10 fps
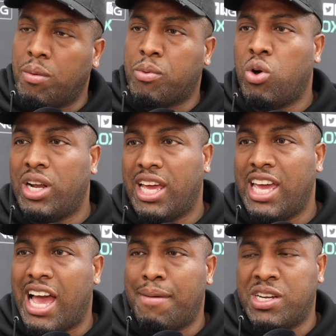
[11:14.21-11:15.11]

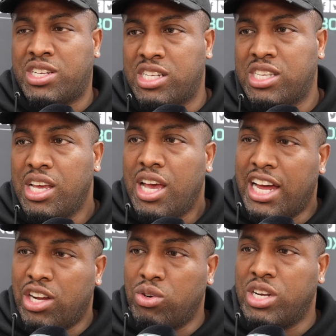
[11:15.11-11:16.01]
quality amateurs
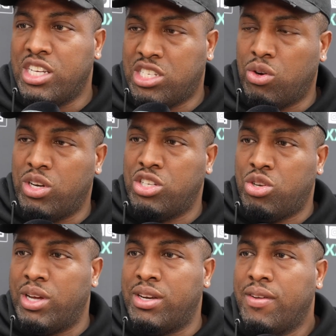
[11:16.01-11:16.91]
and holding his own and
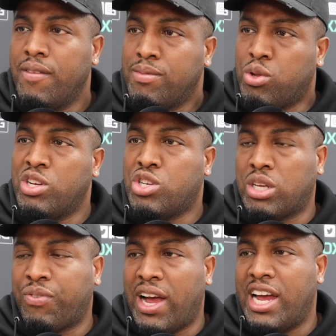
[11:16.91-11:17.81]
doing doing
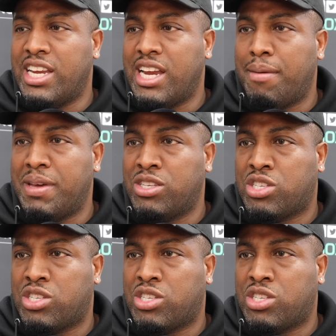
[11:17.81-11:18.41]
just fine. You know what I mean?